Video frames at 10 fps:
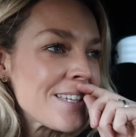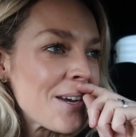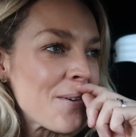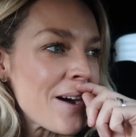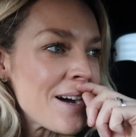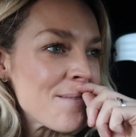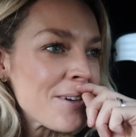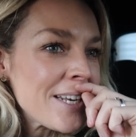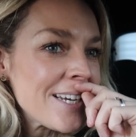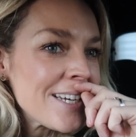So
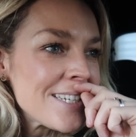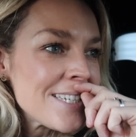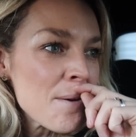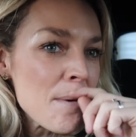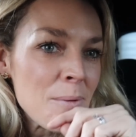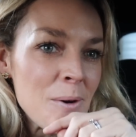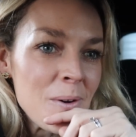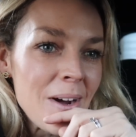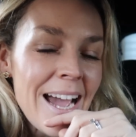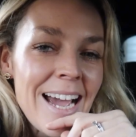I'm going to share a bit
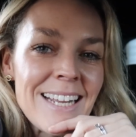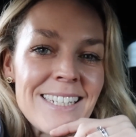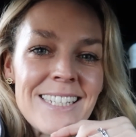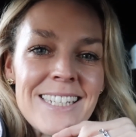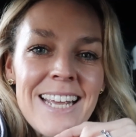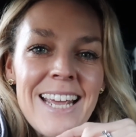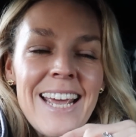more and